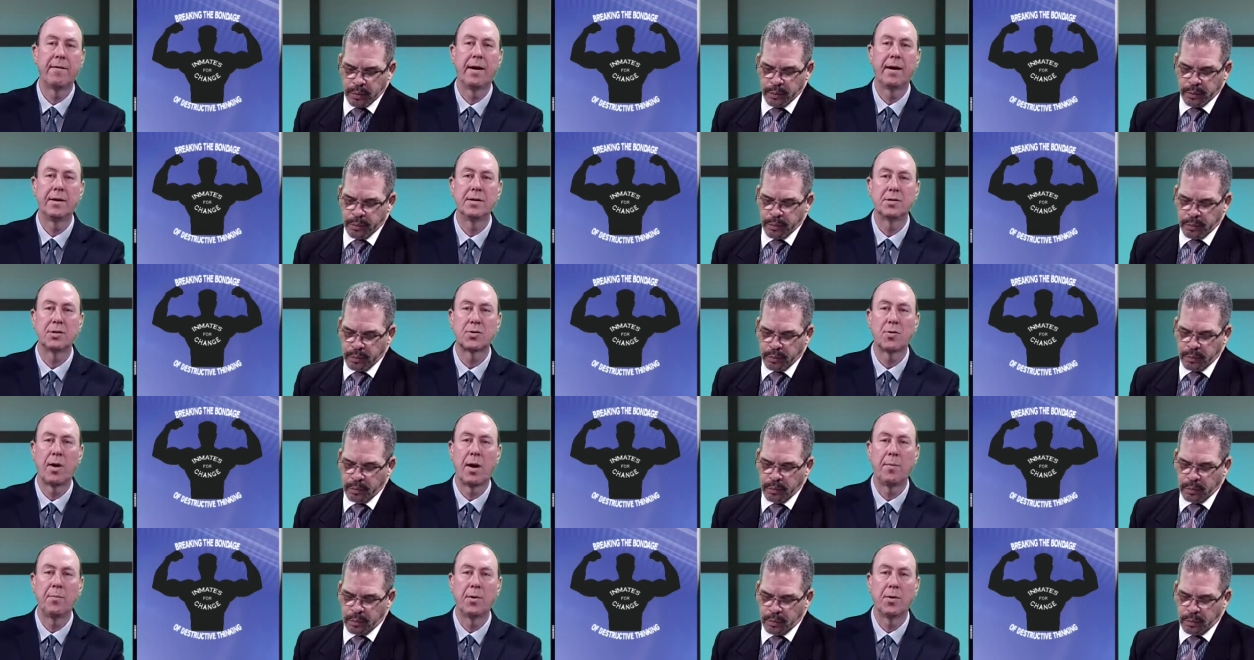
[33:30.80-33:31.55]
Speaker 1: I
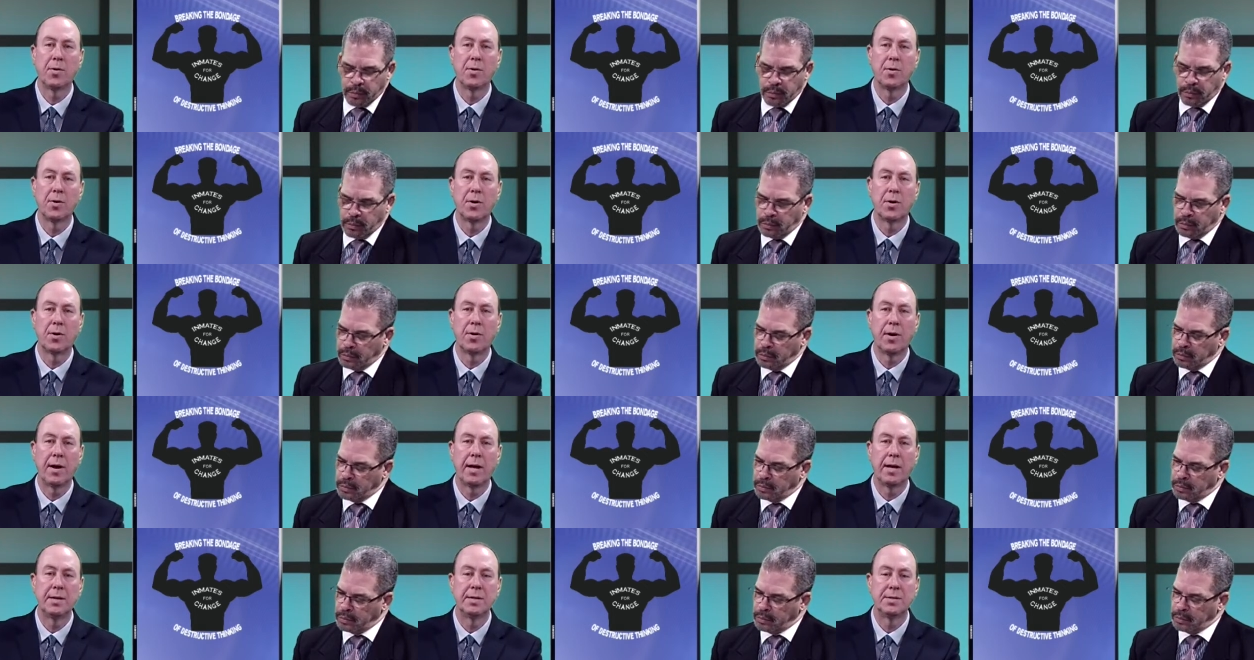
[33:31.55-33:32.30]
described earlier
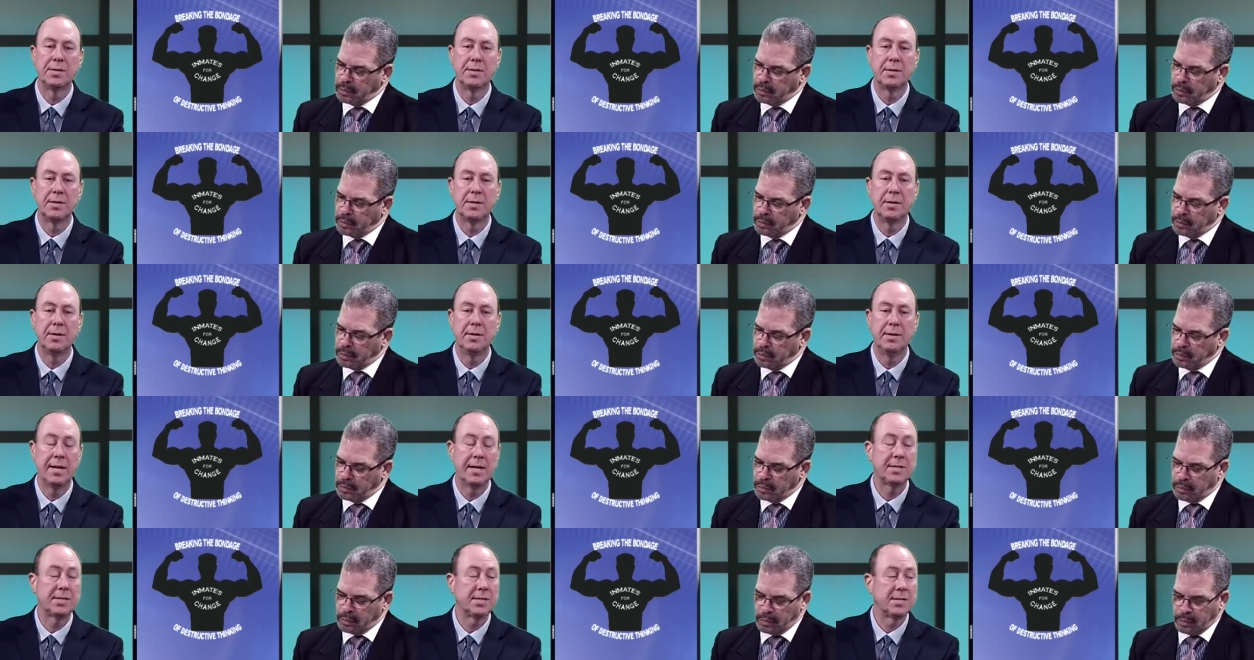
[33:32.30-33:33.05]
as
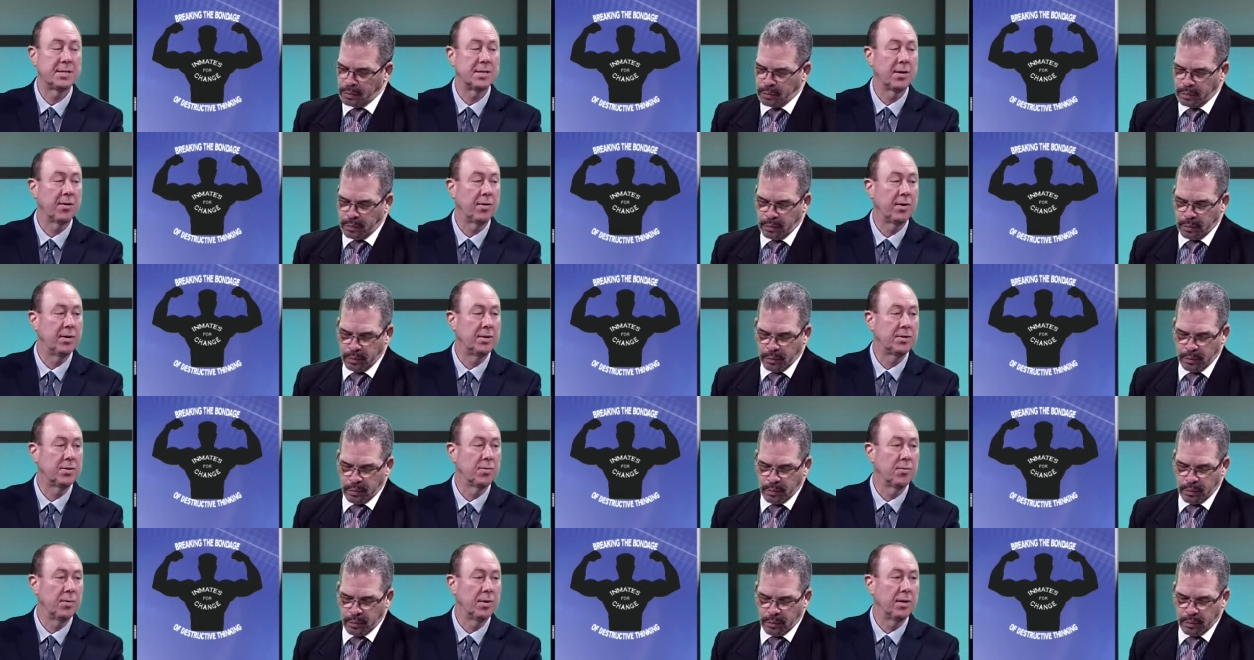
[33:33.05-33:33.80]
necessary
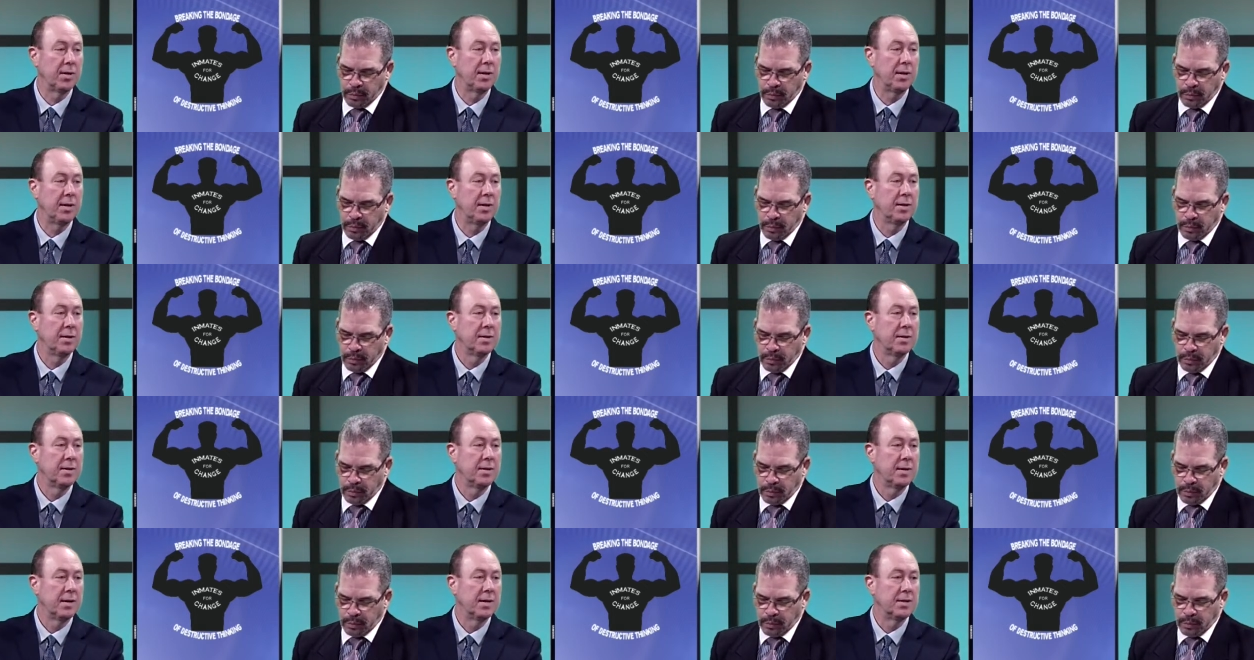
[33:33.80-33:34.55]
to really
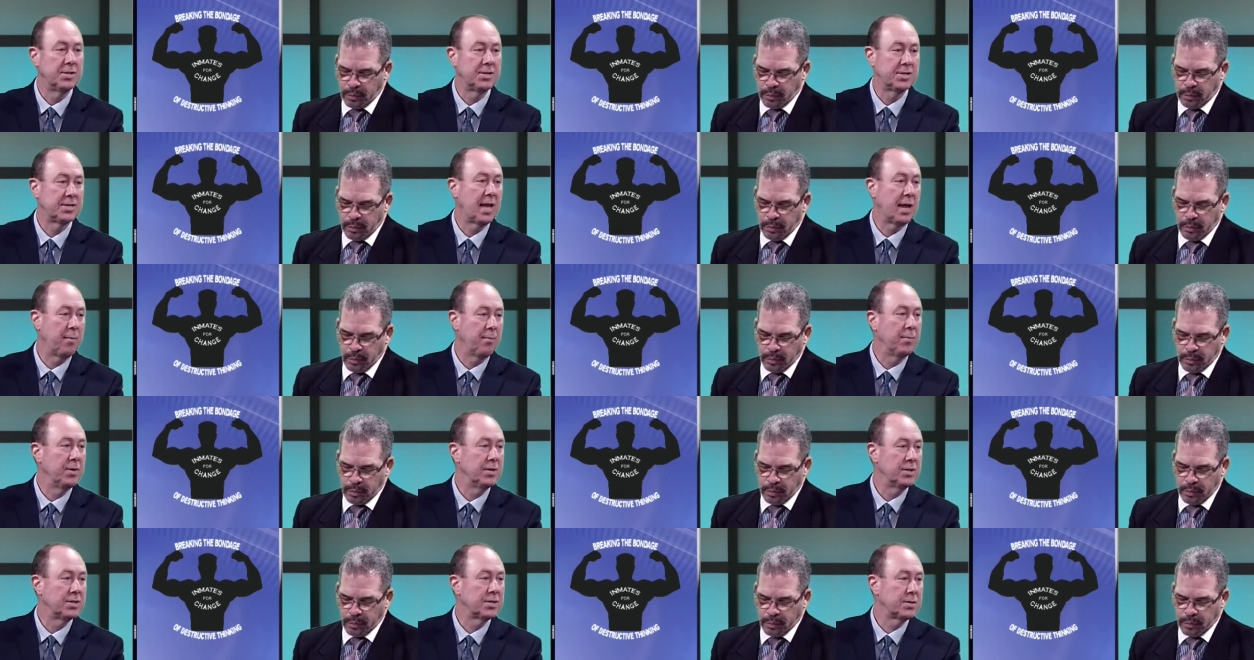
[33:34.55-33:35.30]
uh, stem
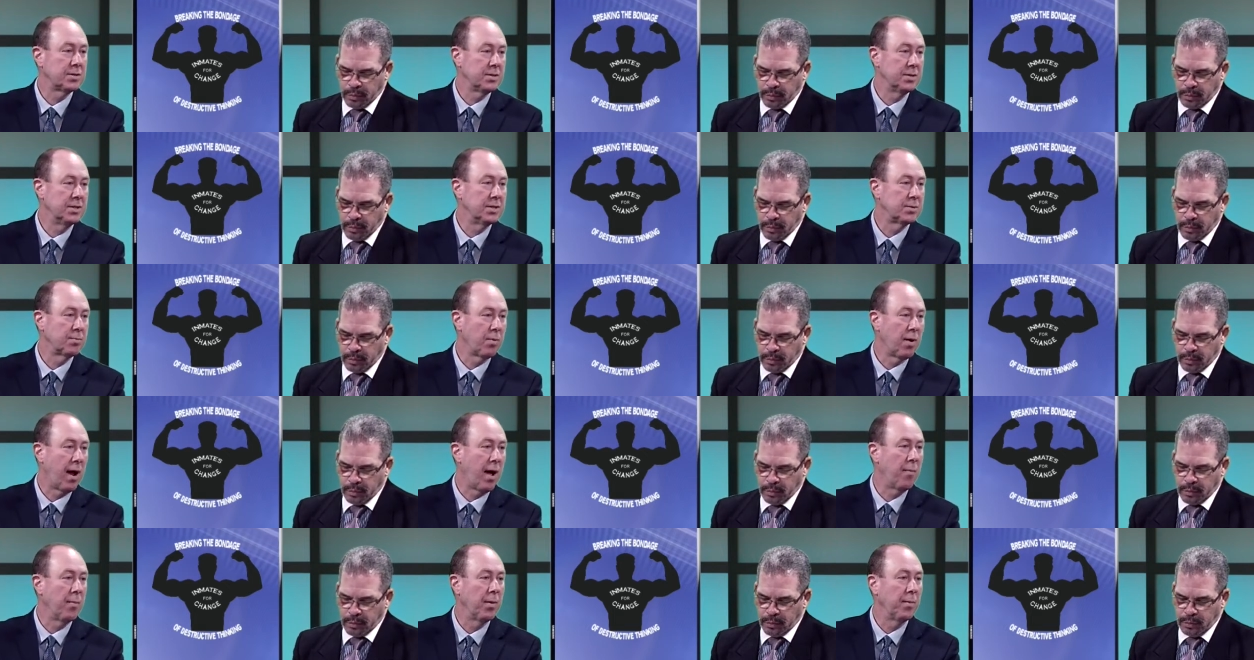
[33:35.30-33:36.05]
this, this
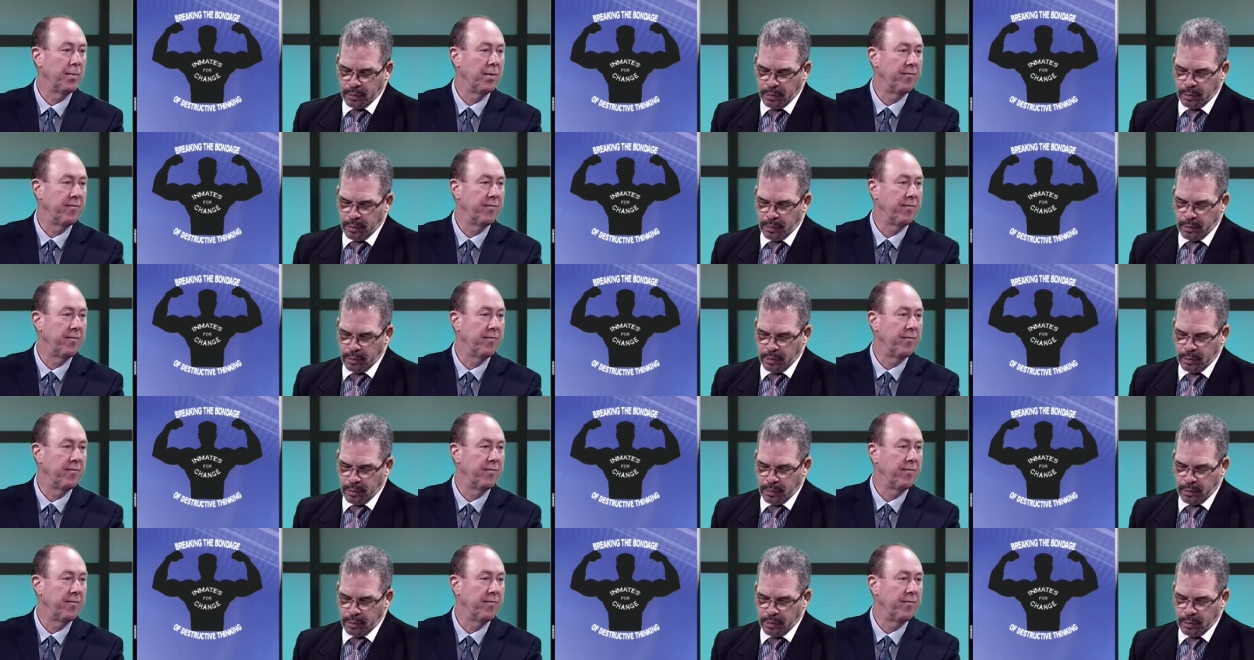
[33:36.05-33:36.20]
problem.